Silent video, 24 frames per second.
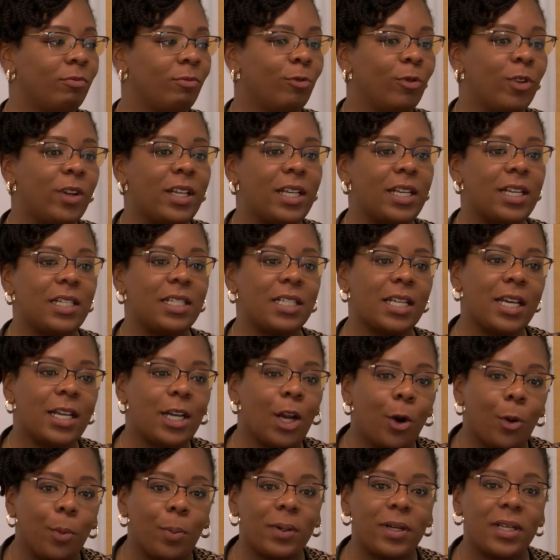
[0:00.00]
read it
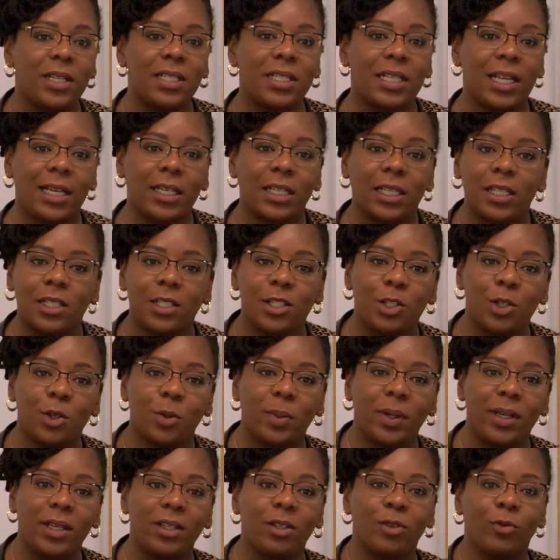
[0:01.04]
and open it and
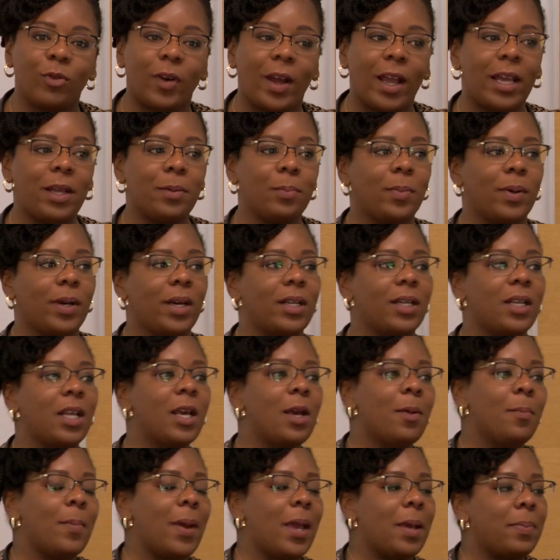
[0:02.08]
consume it, right?
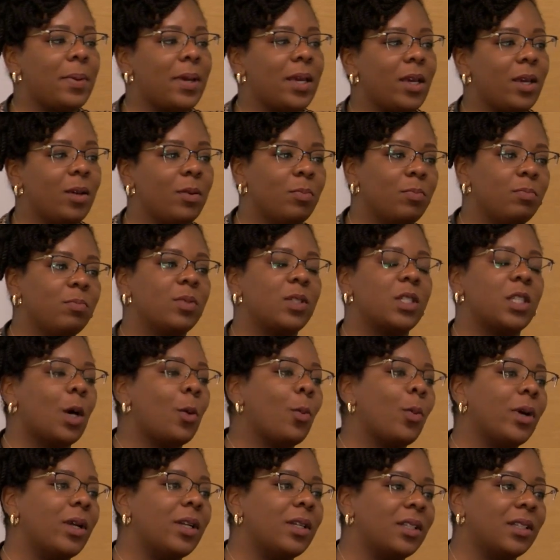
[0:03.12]
But maybe
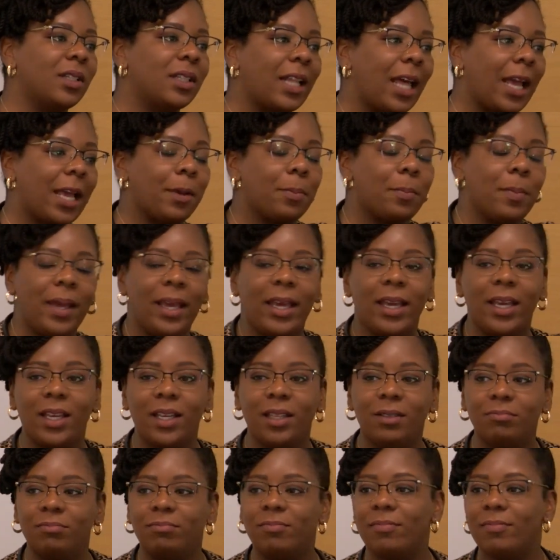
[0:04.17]
someone like
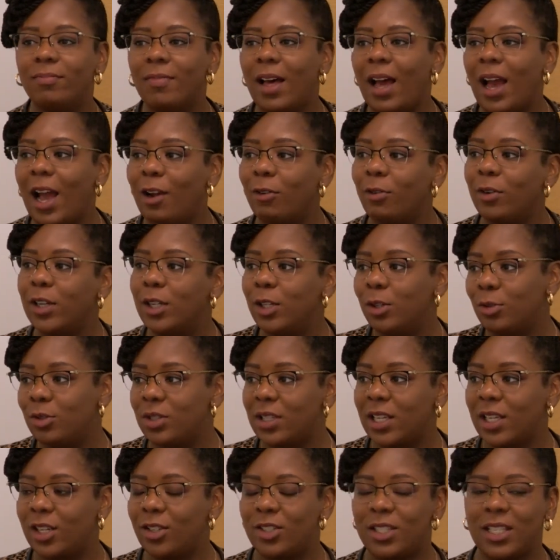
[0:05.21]
me, I read
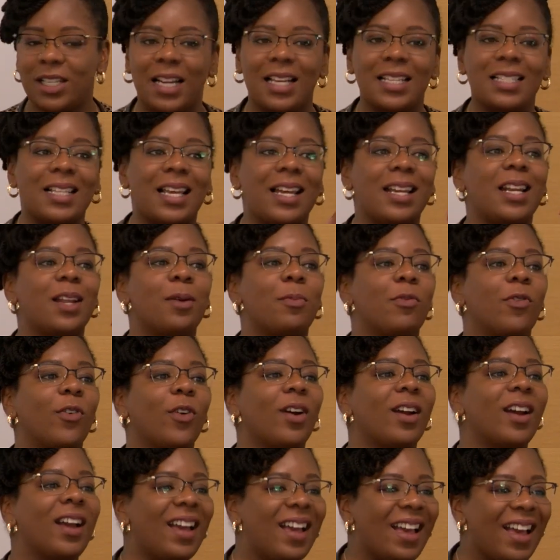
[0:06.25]
newsletters and I sign up
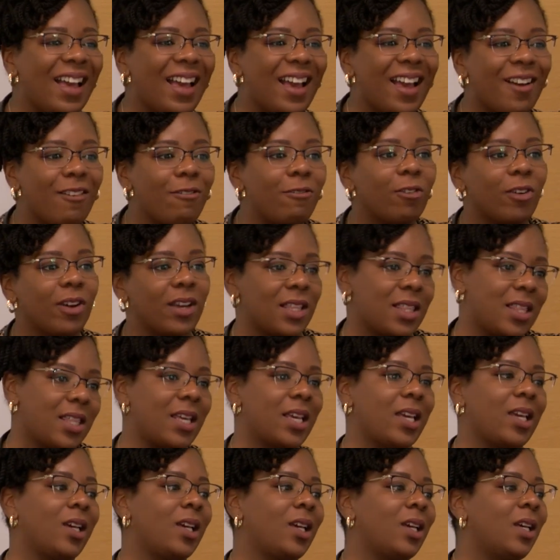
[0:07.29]
for everything.
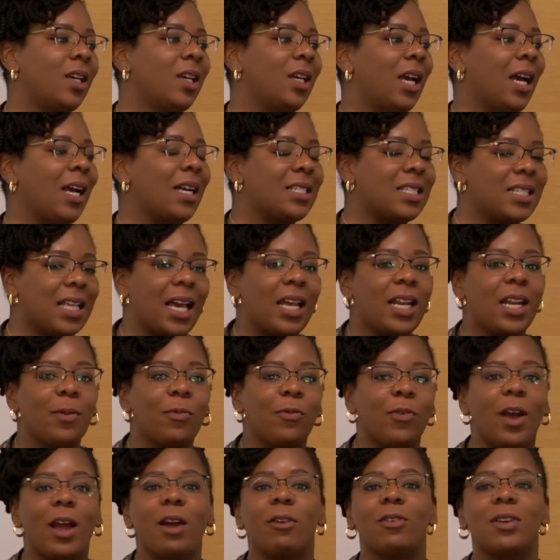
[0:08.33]
I sign
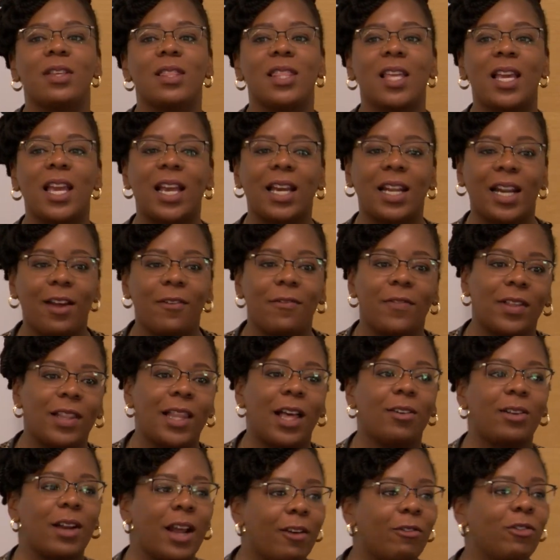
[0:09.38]
up for everything and I fill
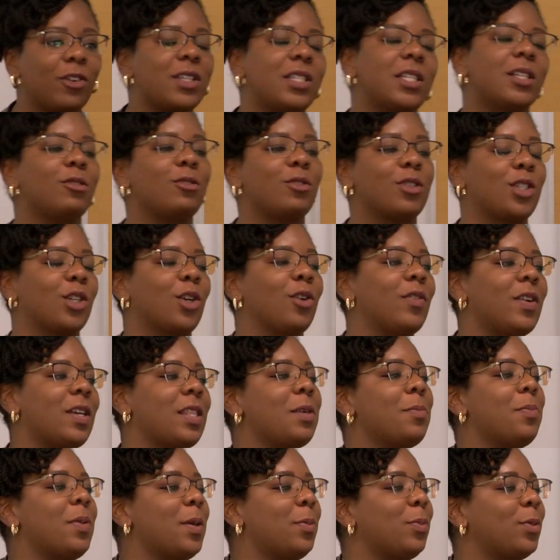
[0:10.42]
out every single survey
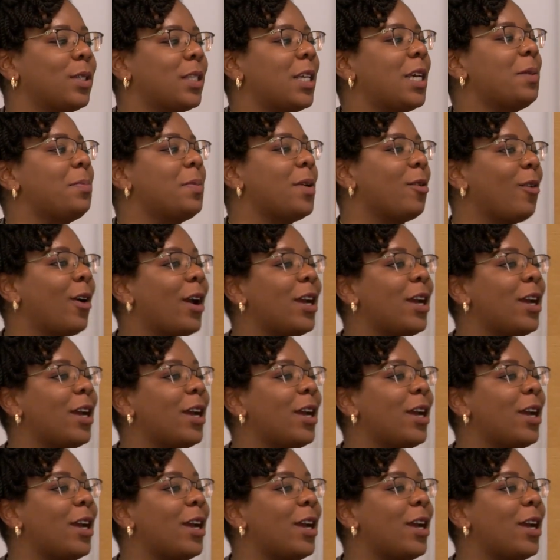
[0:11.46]
that people send me,